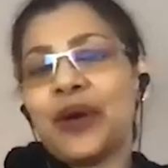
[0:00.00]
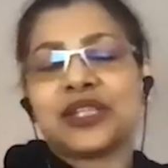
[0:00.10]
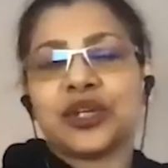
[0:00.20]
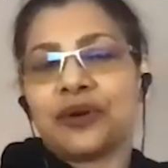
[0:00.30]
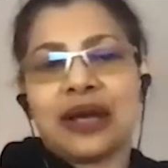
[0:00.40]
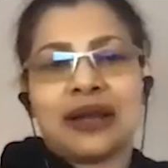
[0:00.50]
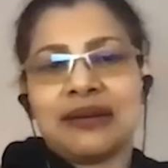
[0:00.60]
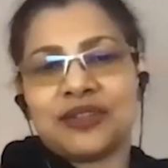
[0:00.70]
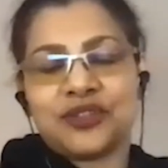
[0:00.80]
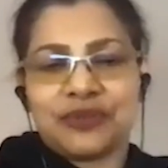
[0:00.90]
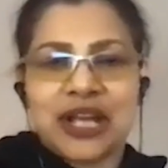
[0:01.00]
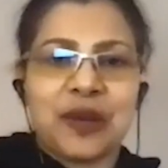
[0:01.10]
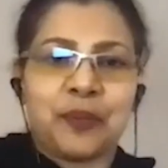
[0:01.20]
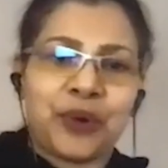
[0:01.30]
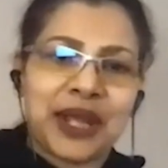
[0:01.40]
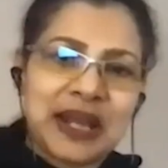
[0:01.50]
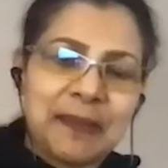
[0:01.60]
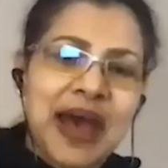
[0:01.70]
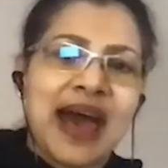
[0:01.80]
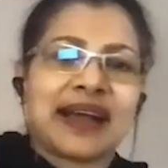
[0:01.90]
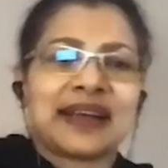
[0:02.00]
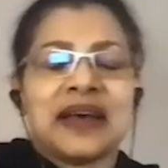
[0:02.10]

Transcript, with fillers: so kind of bringing it back,